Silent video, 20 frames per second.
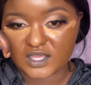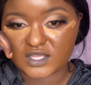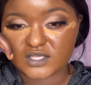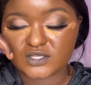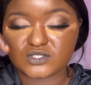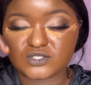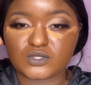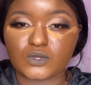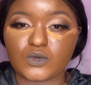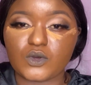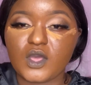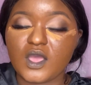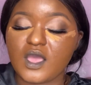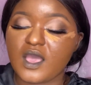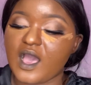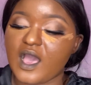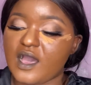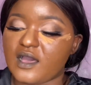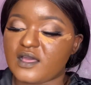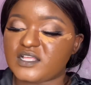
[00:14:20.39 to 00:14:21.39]
So
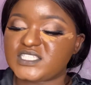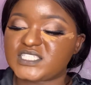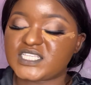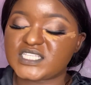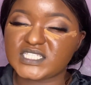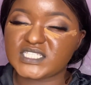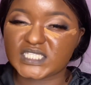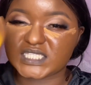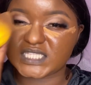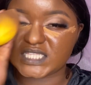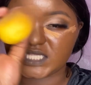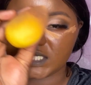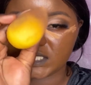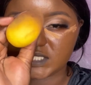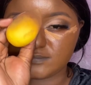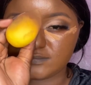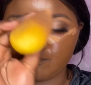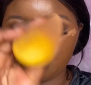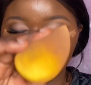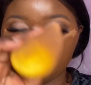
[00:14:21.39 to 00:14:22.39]
since this
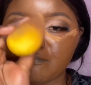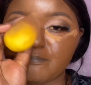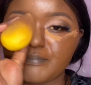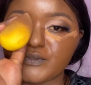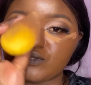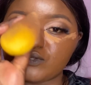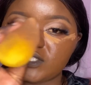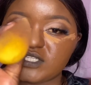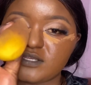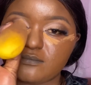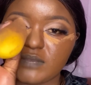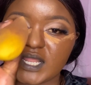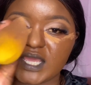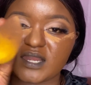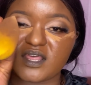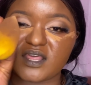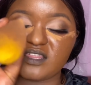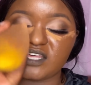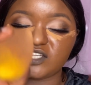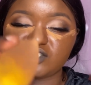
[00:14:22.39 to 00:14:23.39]
beauty blender
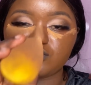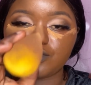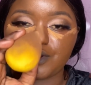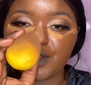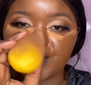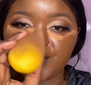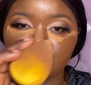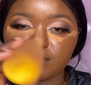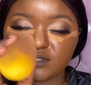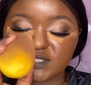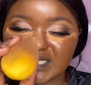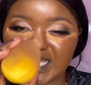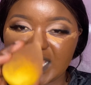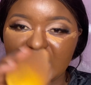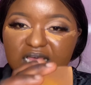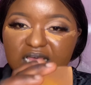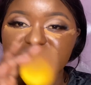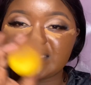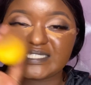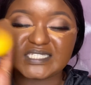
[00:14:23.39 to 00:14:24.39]
that you are using
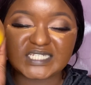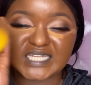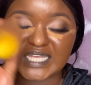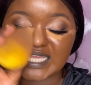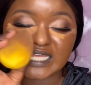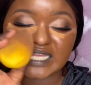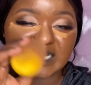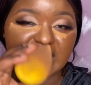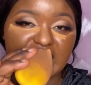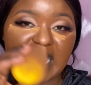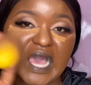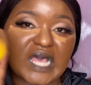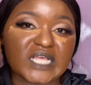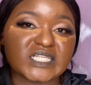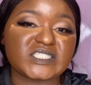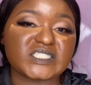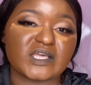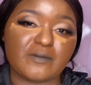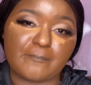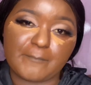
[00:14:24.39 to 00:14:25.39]
still has
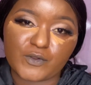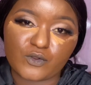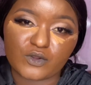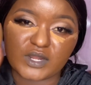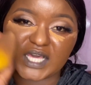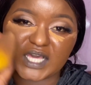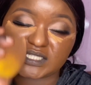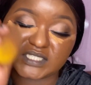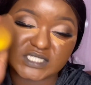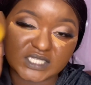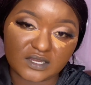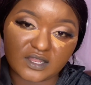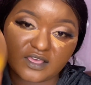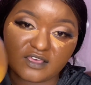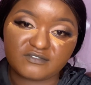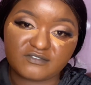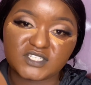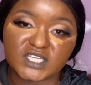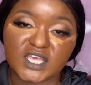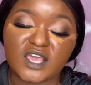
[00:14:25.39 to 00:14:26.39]
some products left